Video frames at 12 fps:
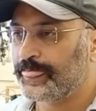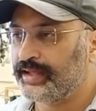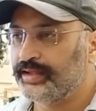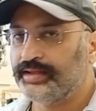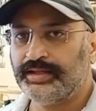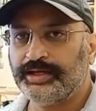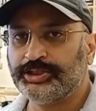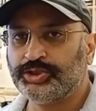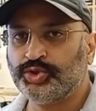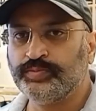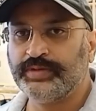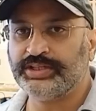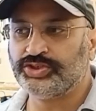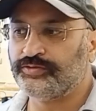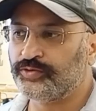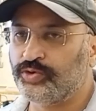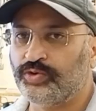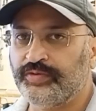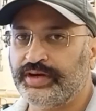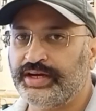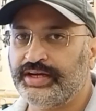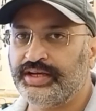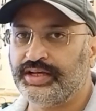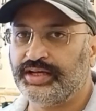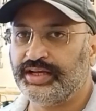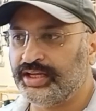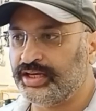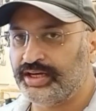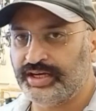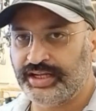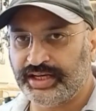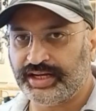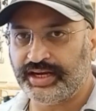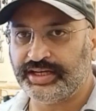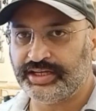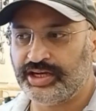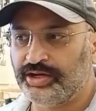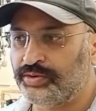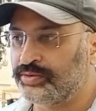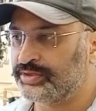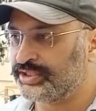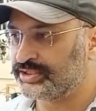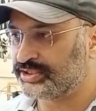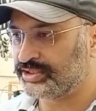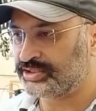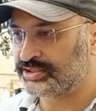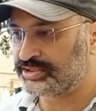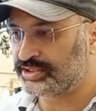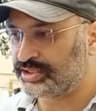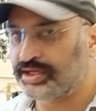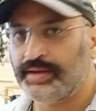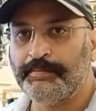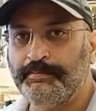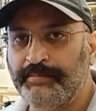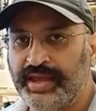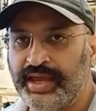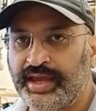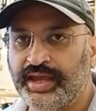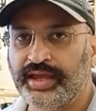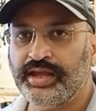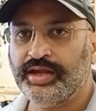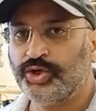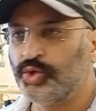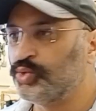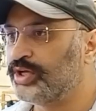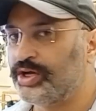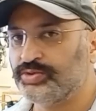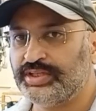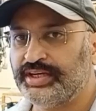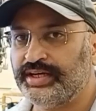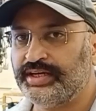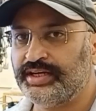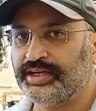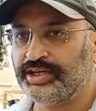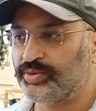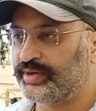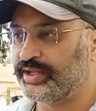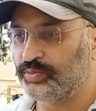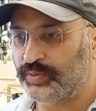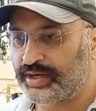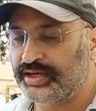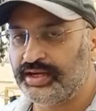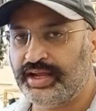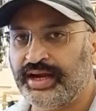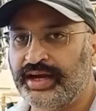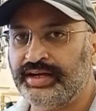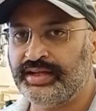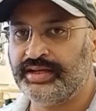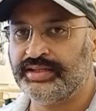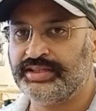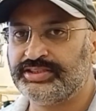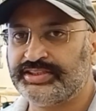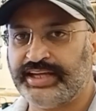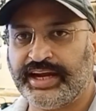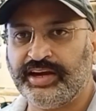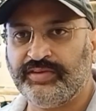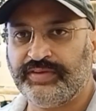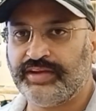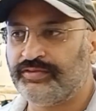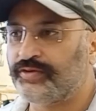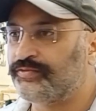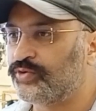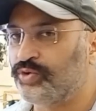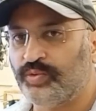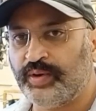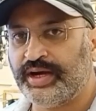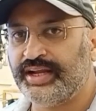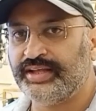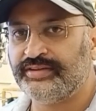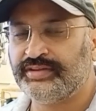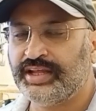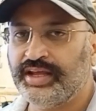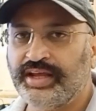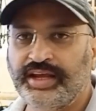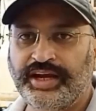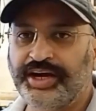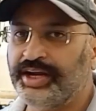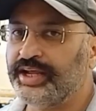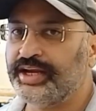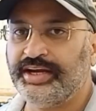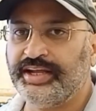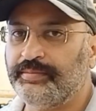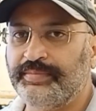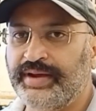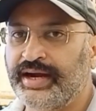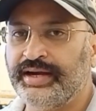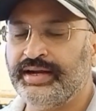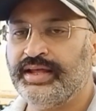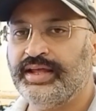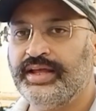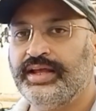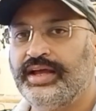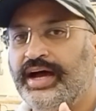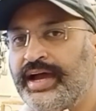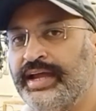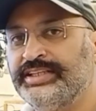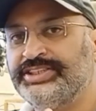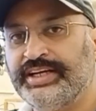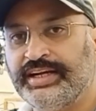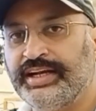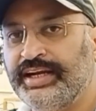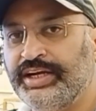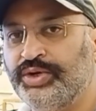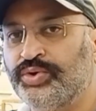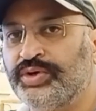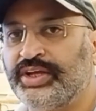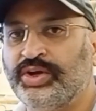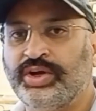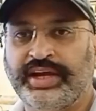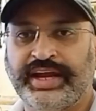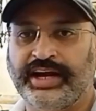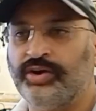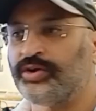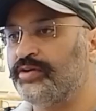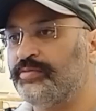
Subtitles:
There is too much of COVID in India right now. This is May 2021, and the second wave of COVID is hitting India bad. I generally don't get out of my